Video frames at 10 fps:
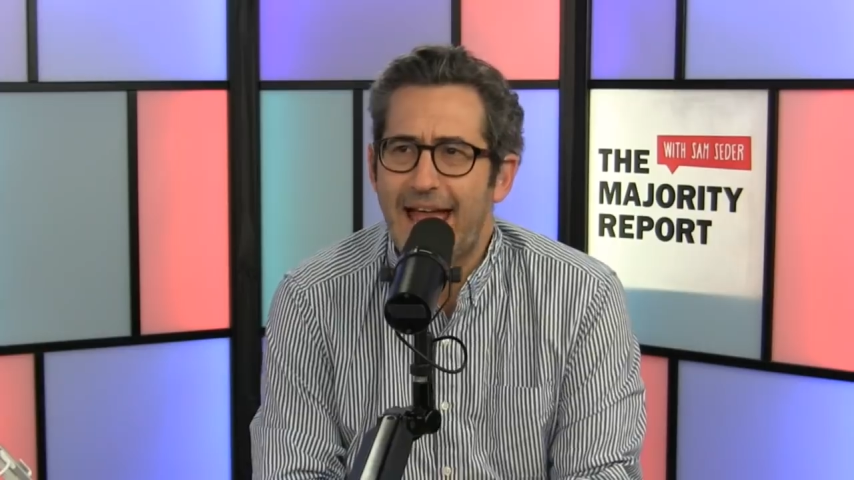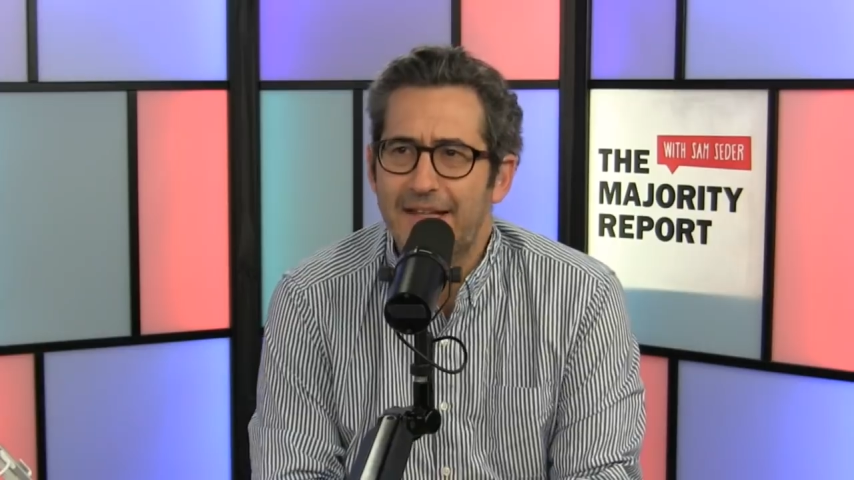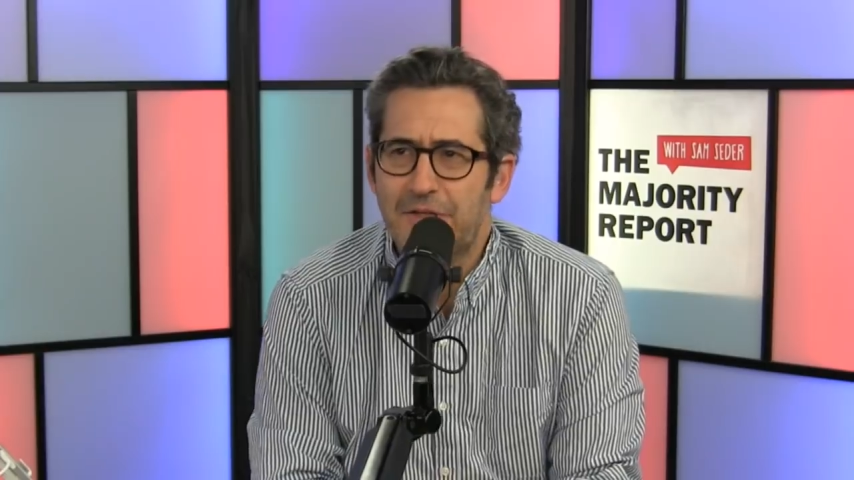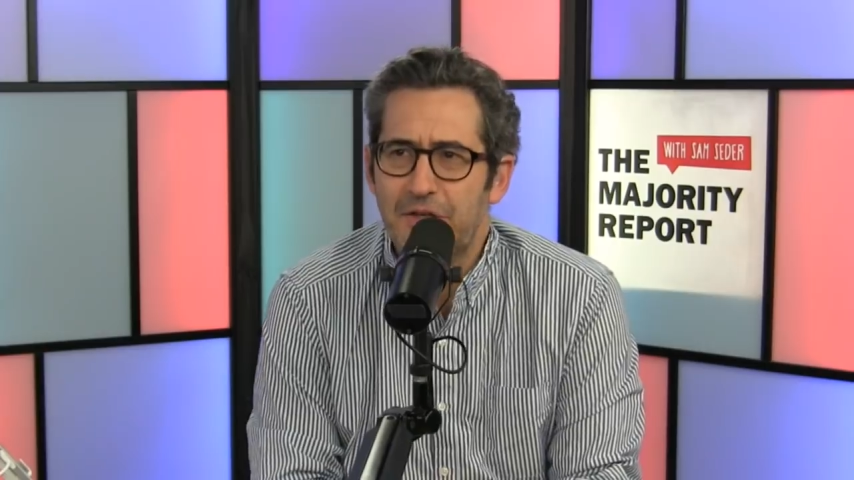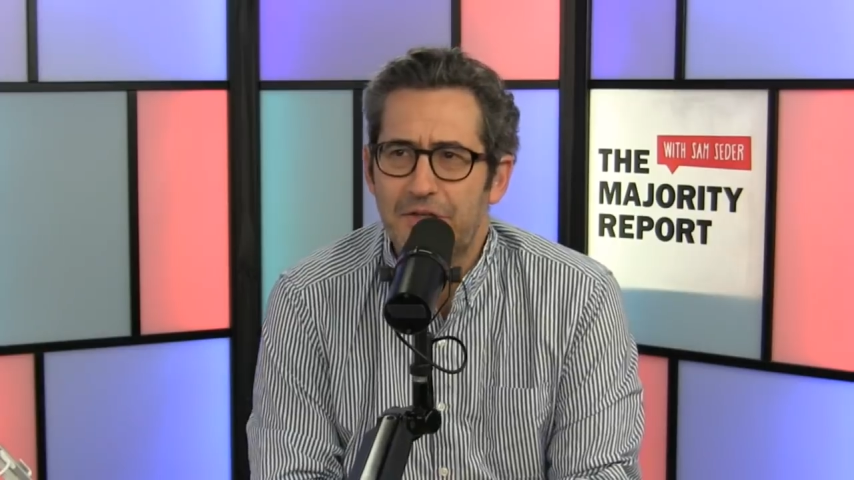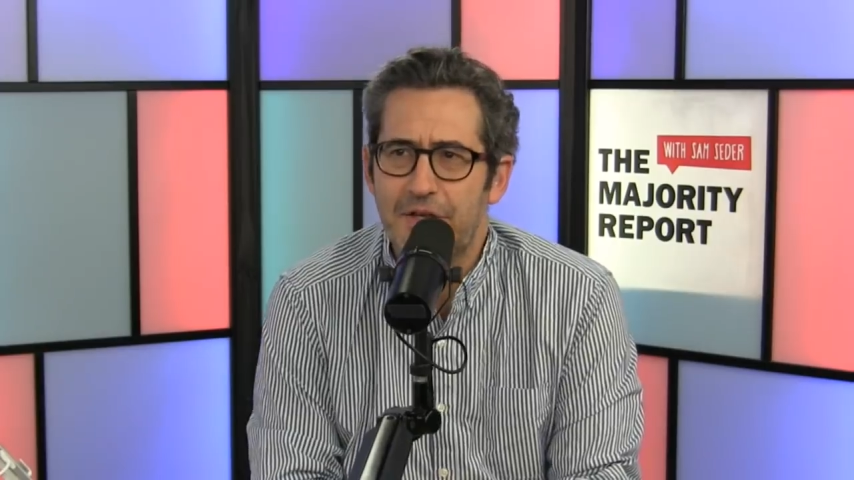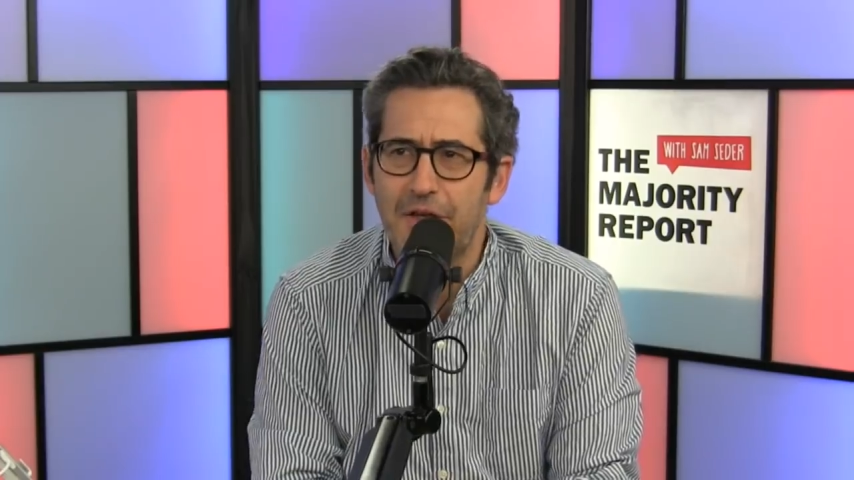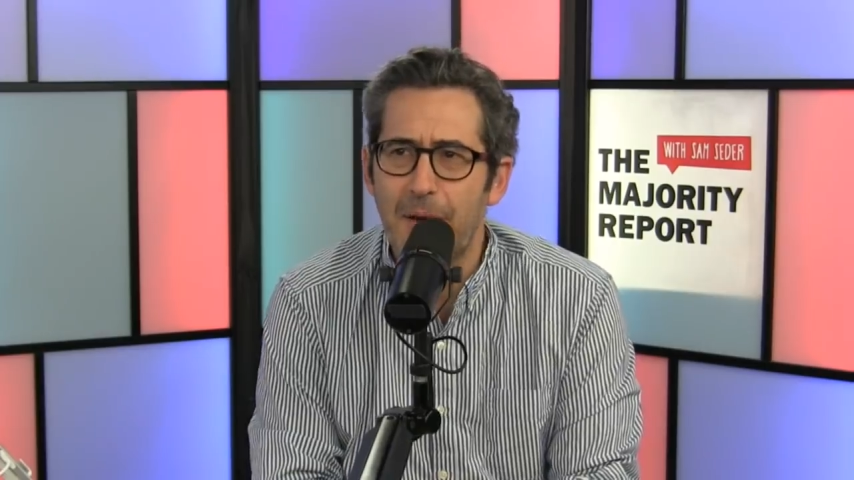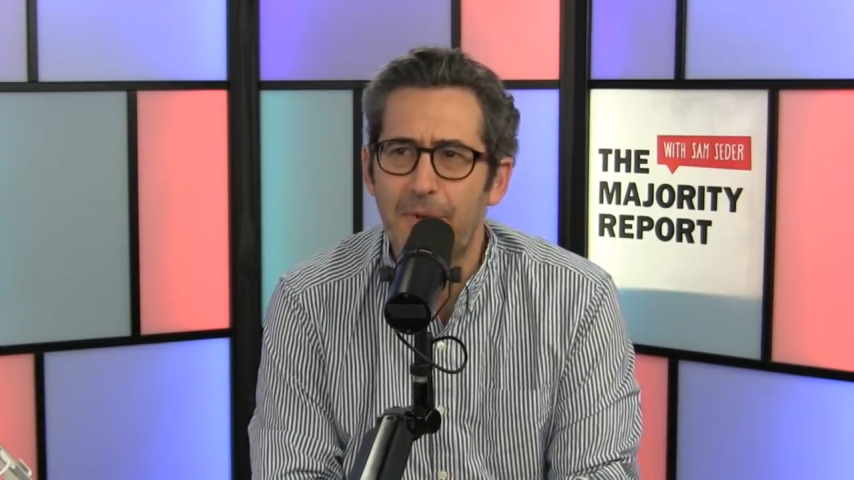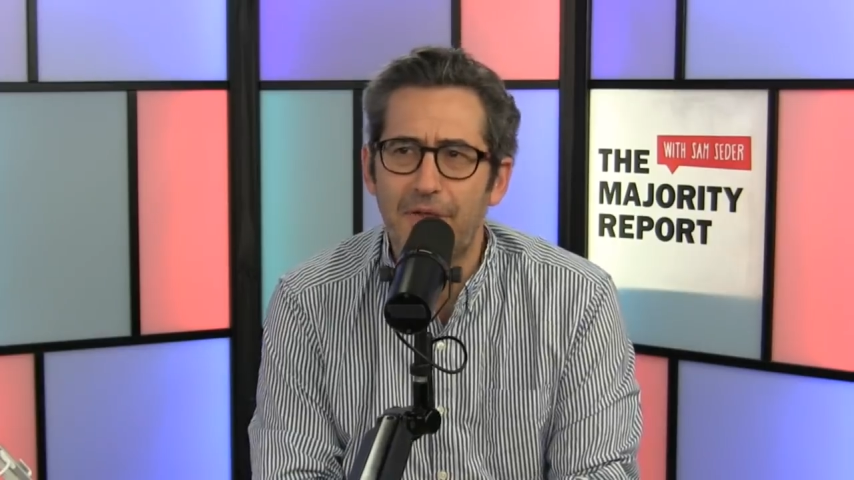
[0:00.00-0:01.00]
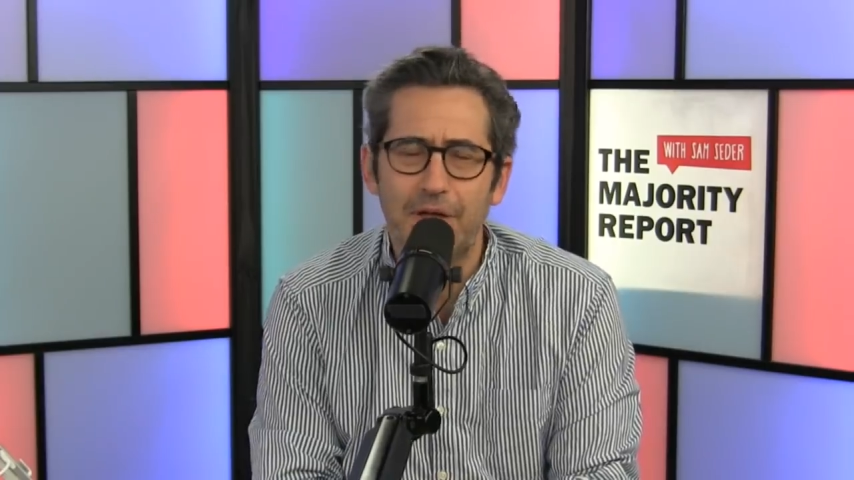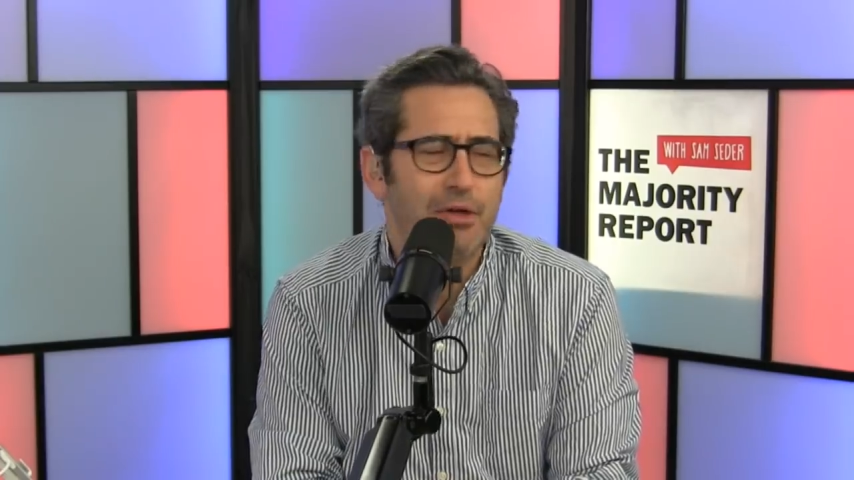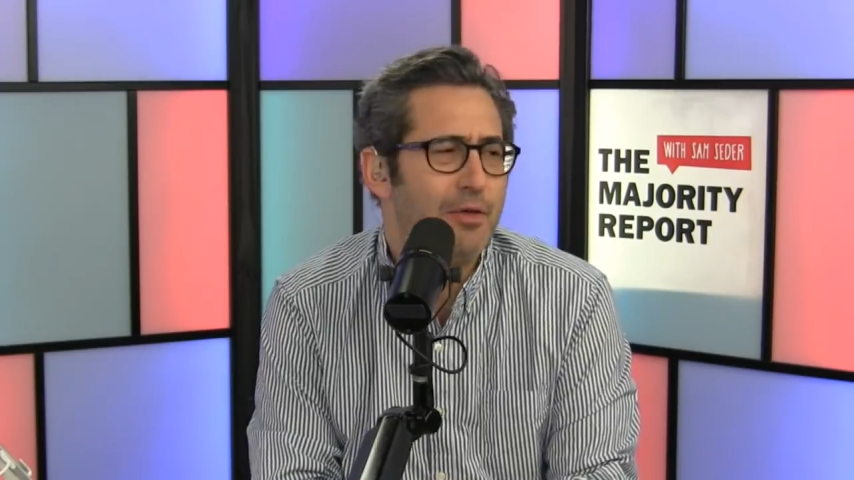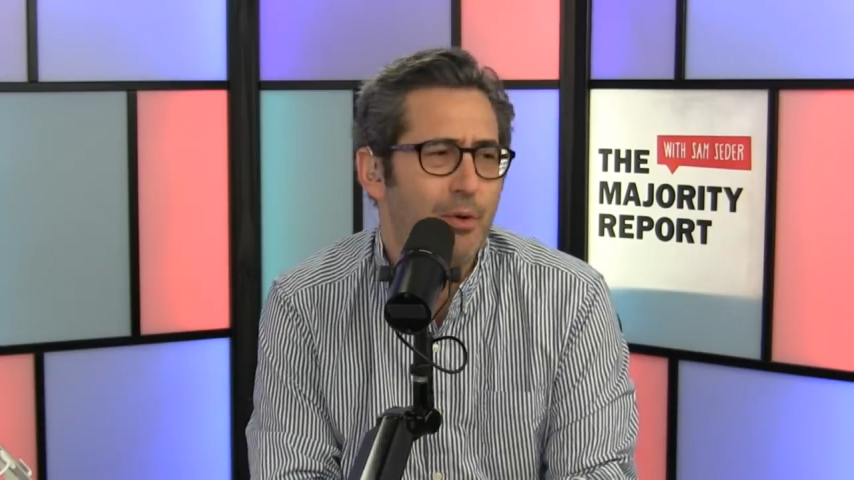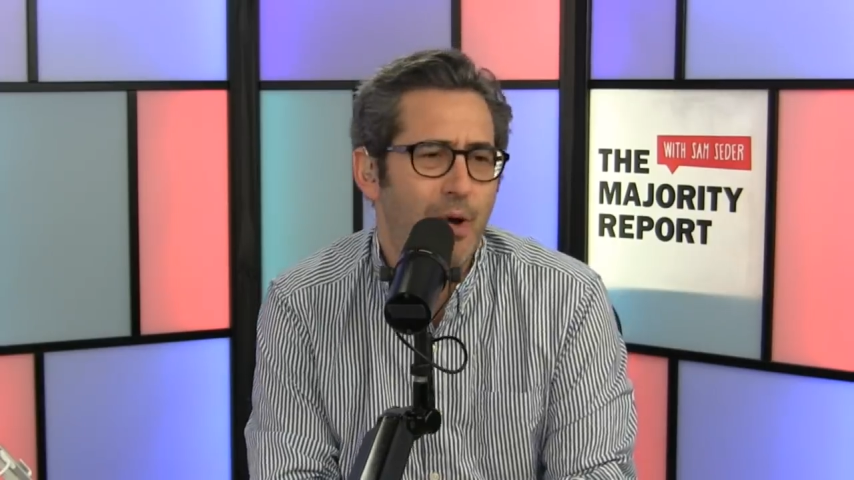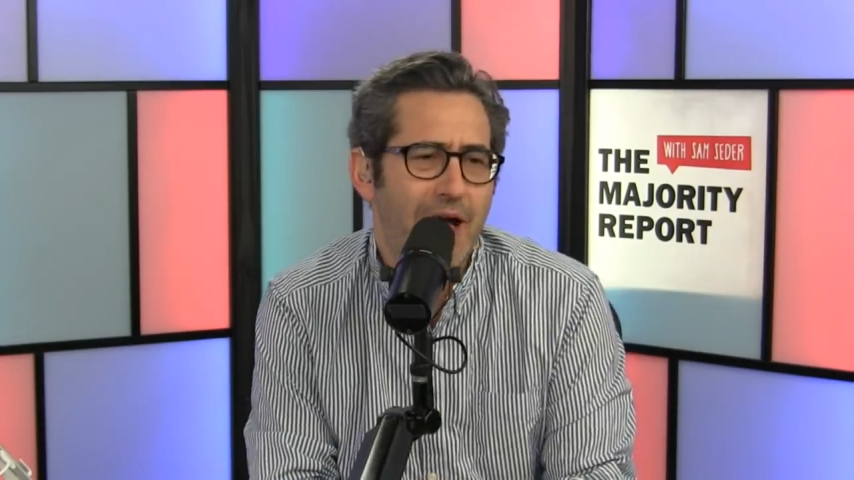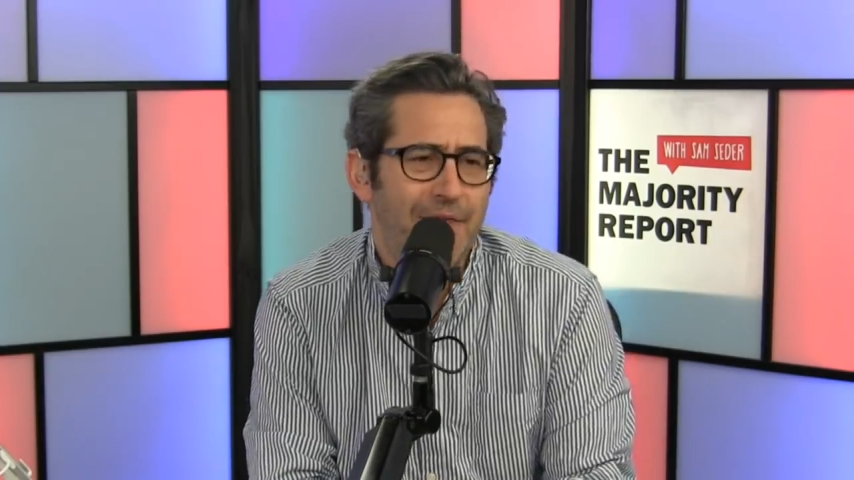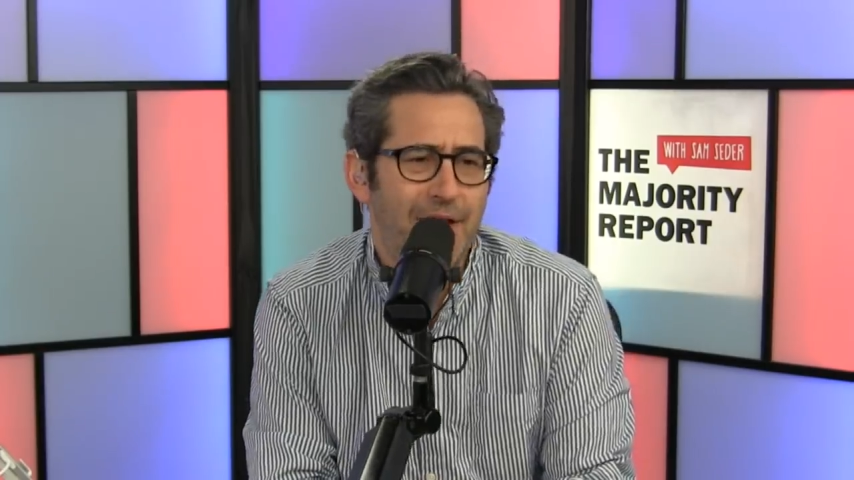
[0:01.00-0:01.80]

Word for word: as just a number that you threw out